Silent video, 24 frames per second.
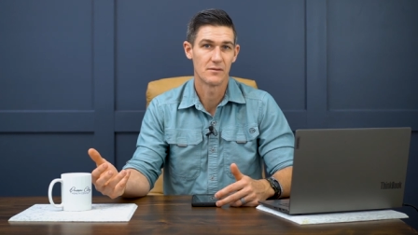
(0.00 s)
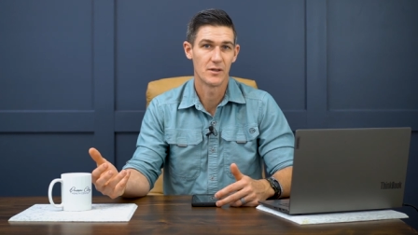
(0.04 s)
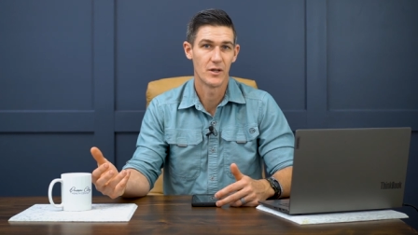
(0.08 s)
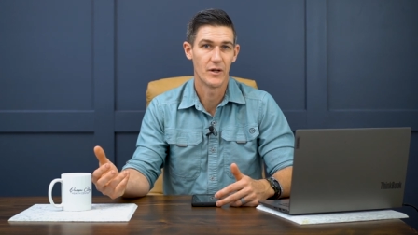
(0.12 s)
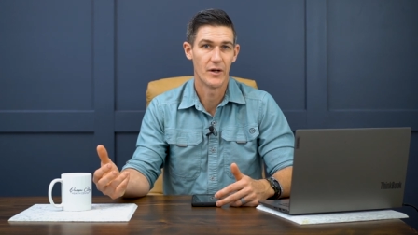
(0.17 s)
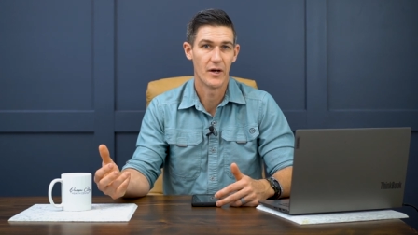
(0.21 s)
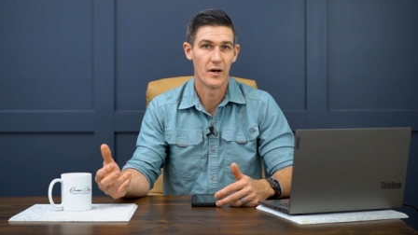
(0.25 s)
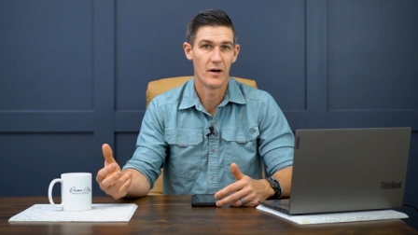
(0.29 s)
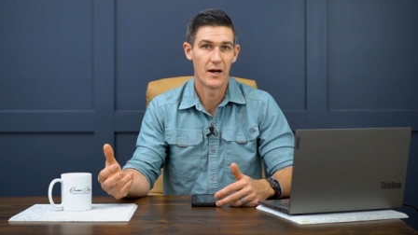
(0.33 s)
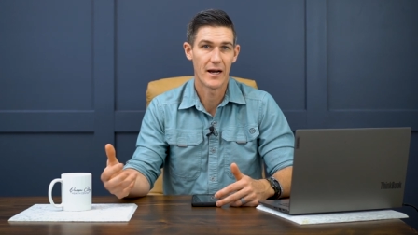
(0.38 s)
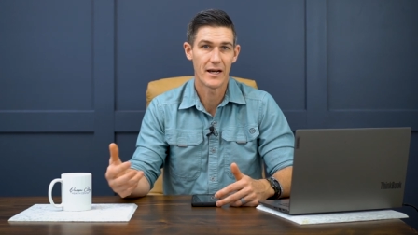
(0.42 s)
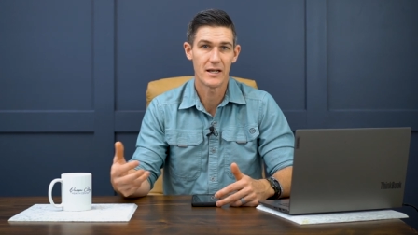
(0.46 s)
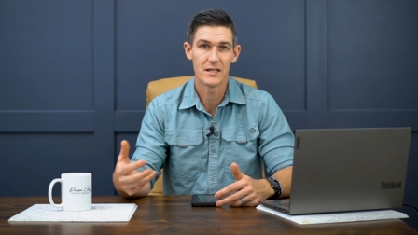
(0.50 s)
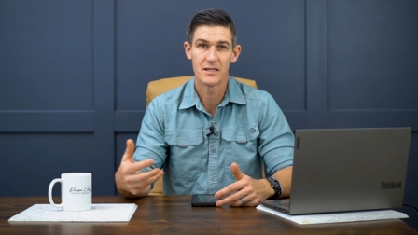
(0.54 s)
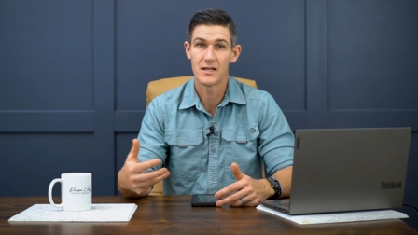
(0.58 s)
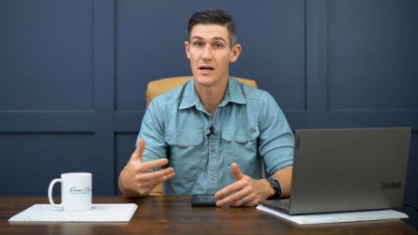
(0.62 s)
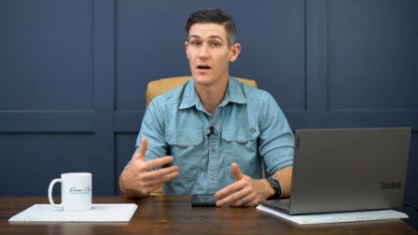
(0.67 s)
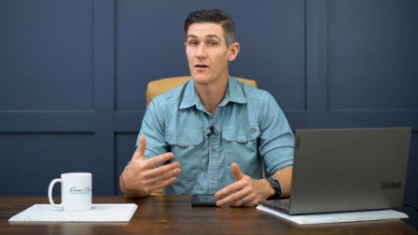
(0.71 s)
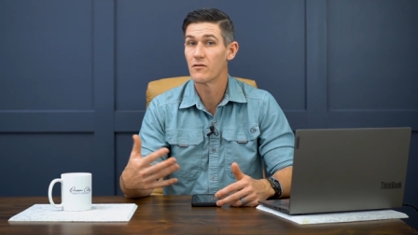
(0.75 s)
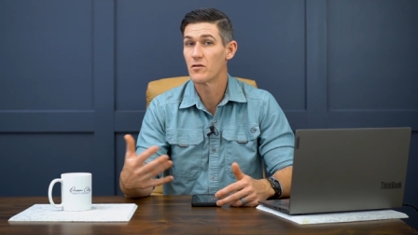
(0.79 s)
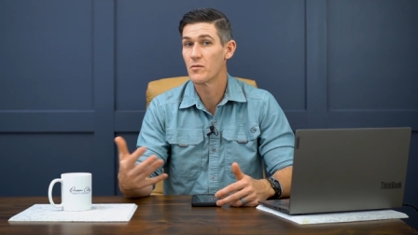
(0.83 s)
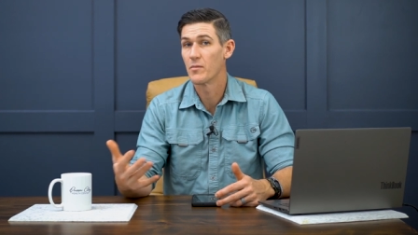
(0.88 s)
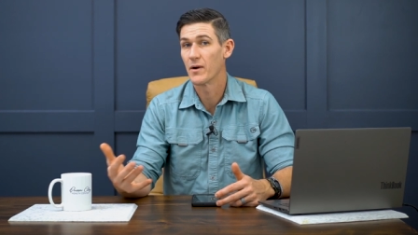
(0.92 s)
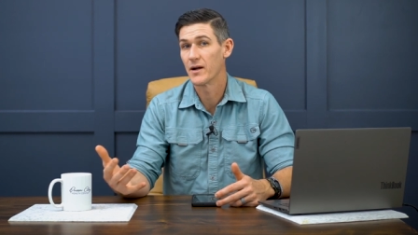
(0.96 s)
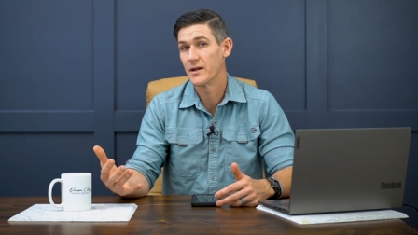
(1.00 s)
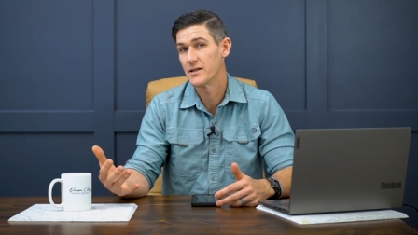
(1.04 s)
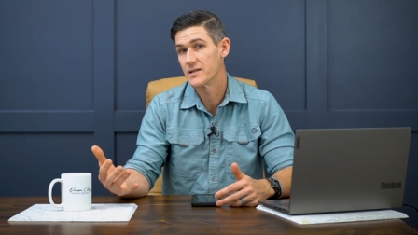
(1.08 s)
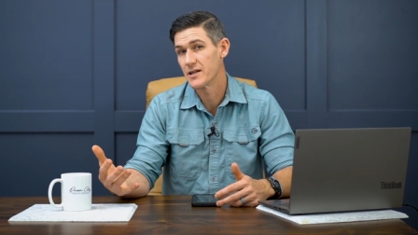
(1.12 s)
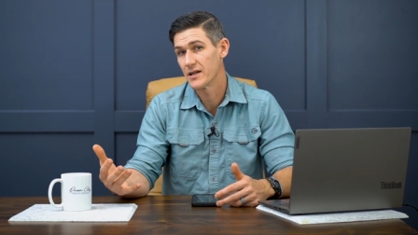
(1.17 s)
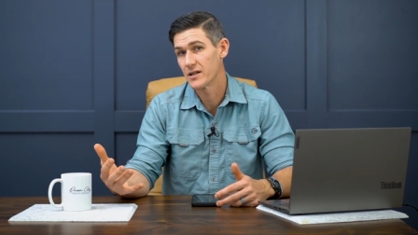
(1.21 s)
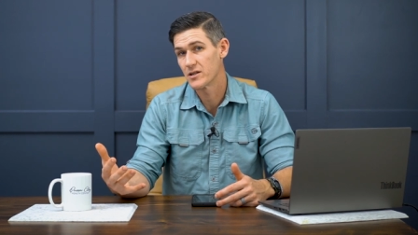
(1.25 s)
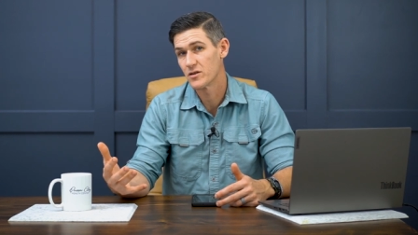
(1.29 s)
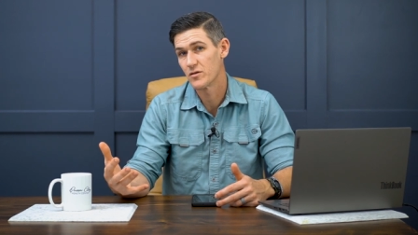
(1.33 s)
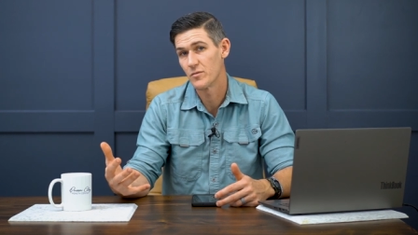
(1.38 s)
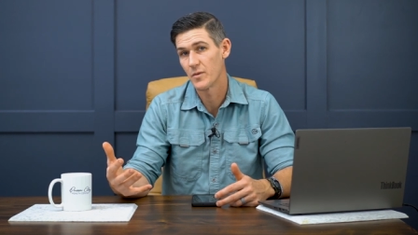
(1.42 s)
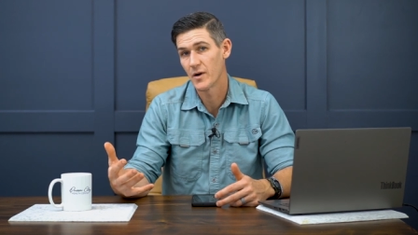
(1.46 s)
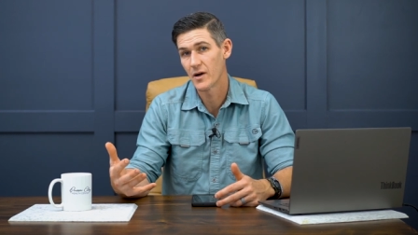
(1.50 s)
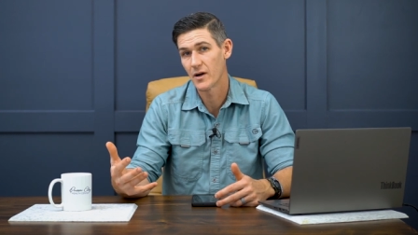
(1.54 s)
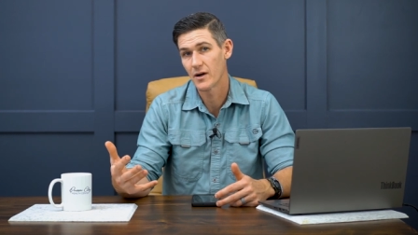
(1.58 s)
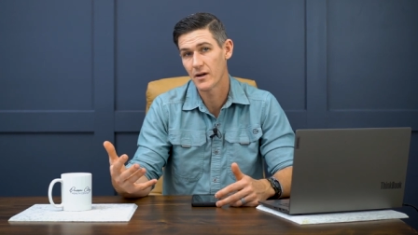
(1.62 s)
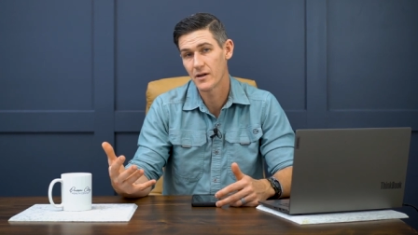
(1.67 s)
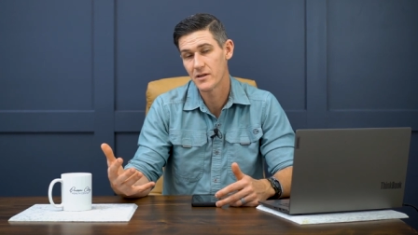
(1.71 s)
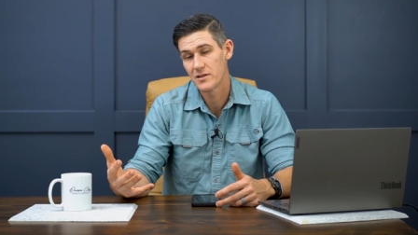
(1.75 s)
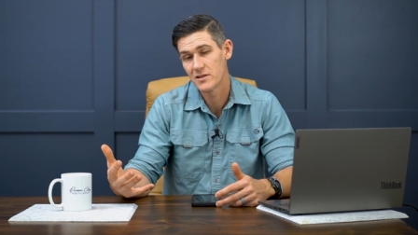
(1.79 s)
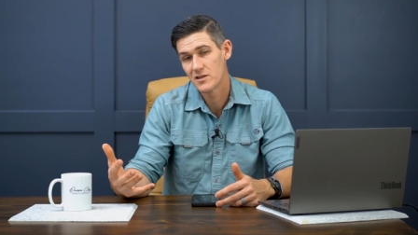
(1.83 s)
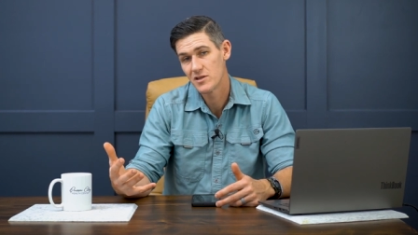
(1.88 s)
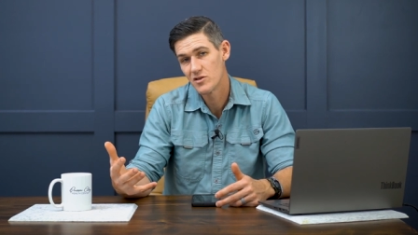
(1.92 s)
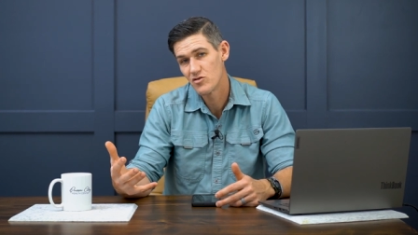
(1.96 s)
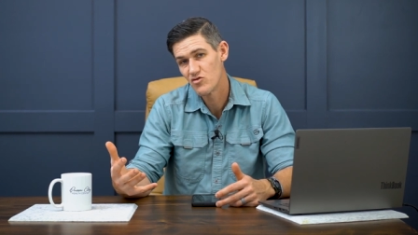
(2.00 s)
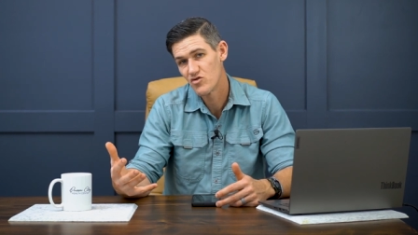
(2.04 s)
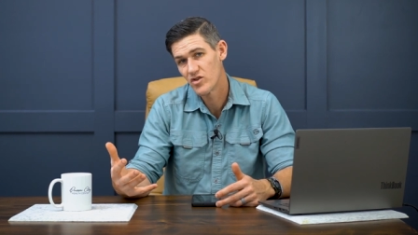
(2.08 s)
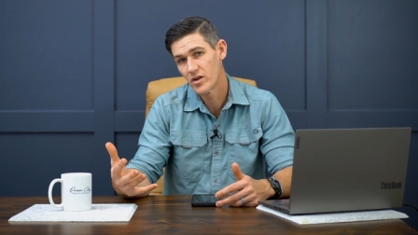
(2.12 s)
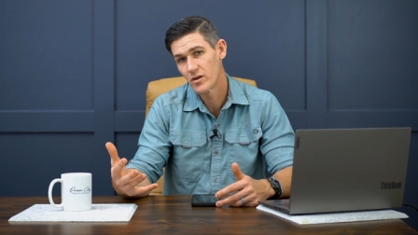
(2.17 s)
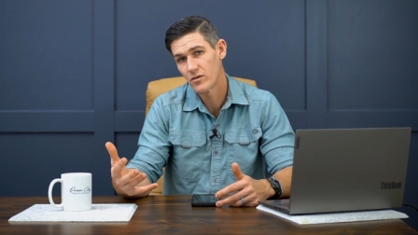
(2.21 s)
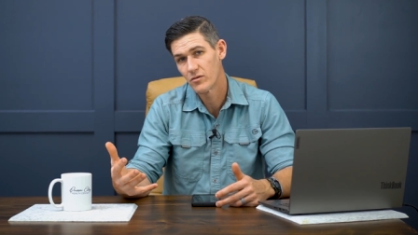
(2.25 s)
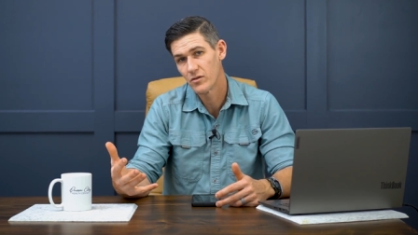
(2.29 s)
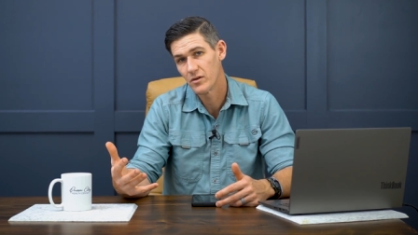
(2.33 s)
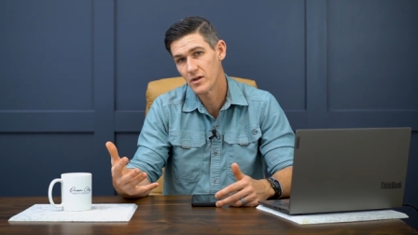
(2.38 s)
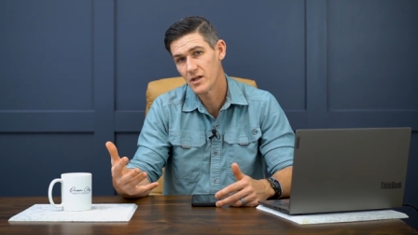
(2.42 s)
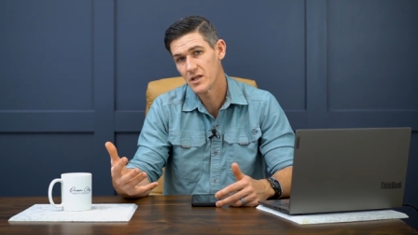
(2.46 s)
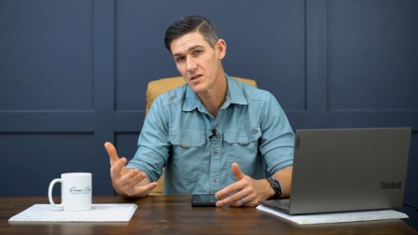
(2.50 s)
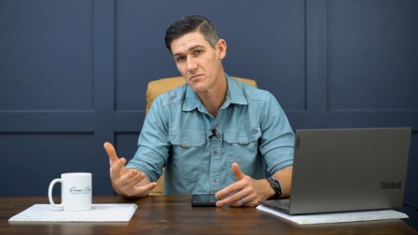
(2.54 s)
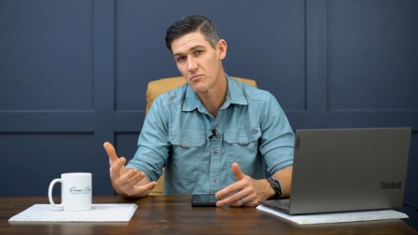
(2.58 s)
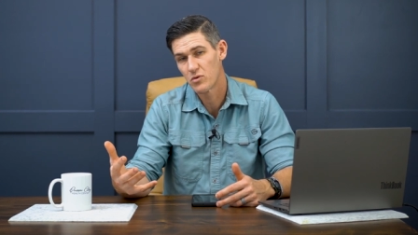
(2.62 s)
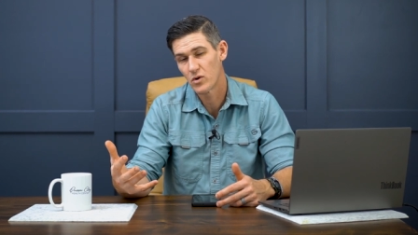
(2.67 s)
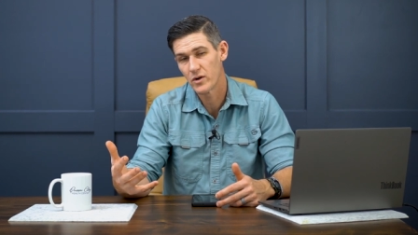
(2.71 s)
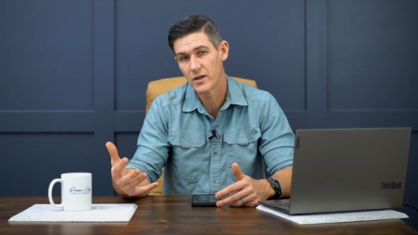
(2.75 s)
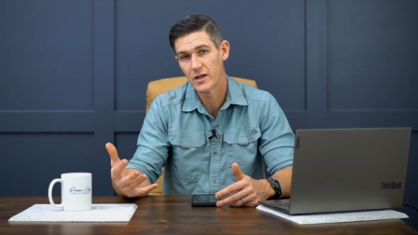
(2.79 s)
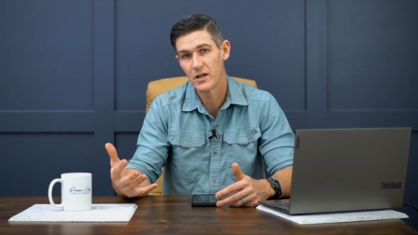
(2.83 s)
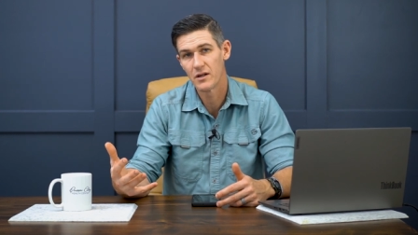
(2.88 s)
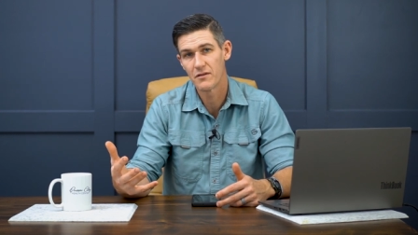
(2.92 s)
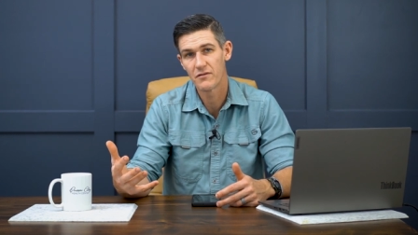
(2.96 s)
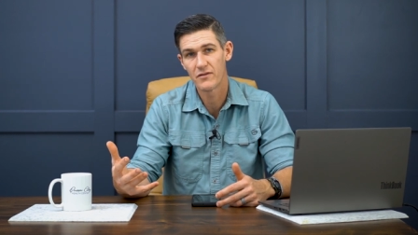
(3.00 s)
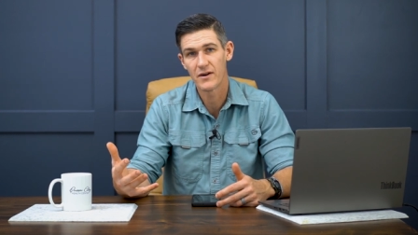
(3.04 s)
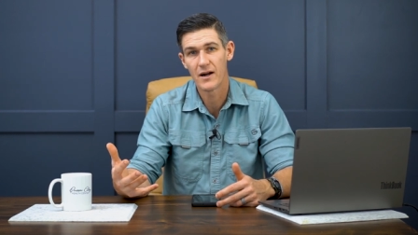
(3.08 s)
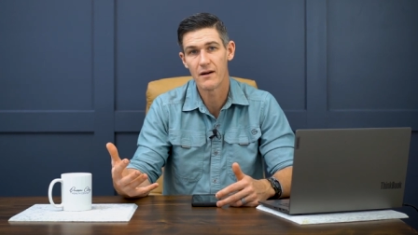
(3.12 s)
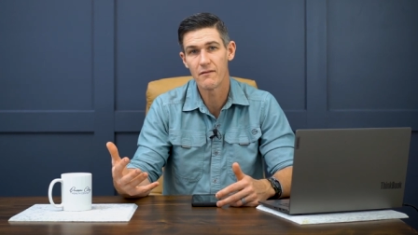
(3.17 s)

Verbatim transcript: You know, I can tell everybody take turmeric because in general it's pretty good for